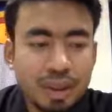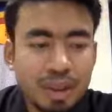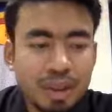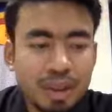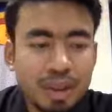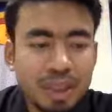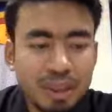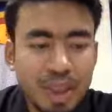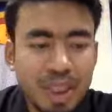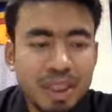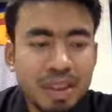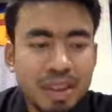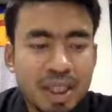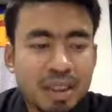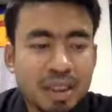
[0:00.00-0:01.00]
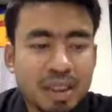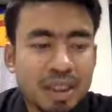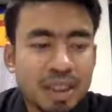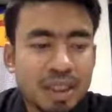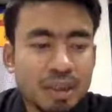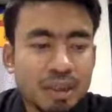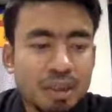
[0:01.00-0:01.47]
the space science
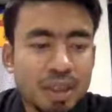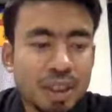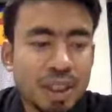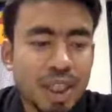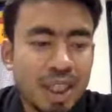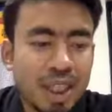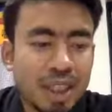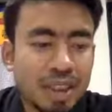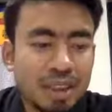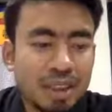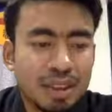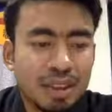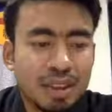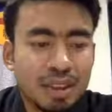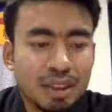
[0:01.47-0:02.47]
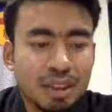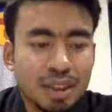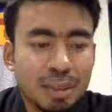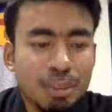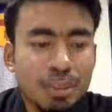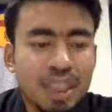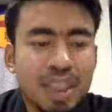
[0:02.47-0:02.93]
and technology as a
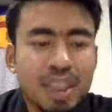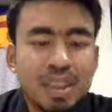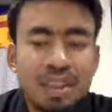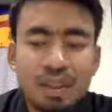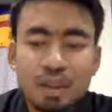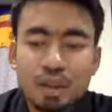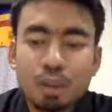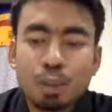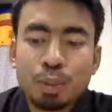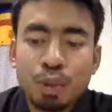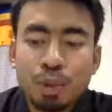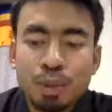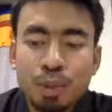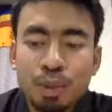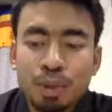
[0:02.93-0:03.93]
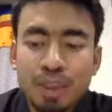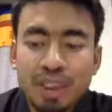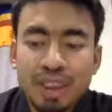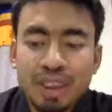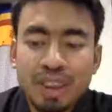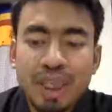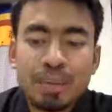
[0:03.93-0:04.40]
means to promote
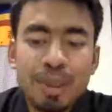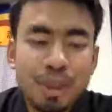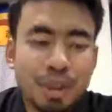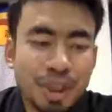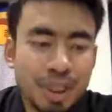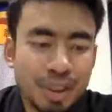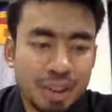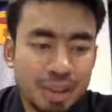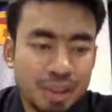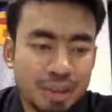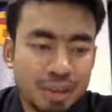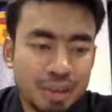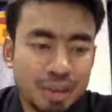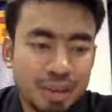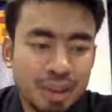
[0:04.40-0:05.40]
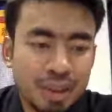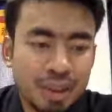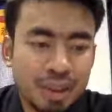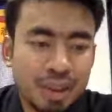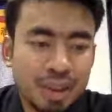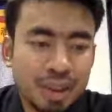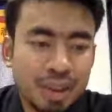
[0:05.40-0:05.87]
STEM education.
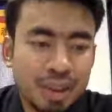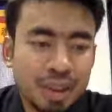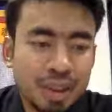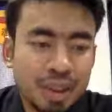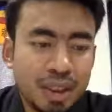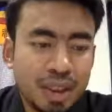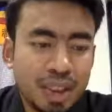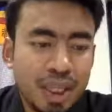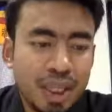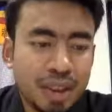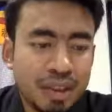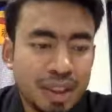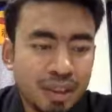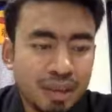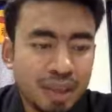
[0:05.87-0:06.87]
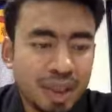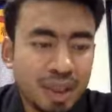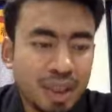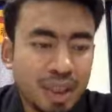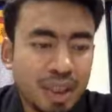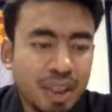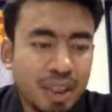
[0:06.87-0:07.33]
And
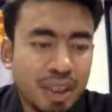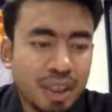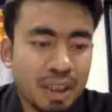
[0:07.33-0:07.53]
definitely,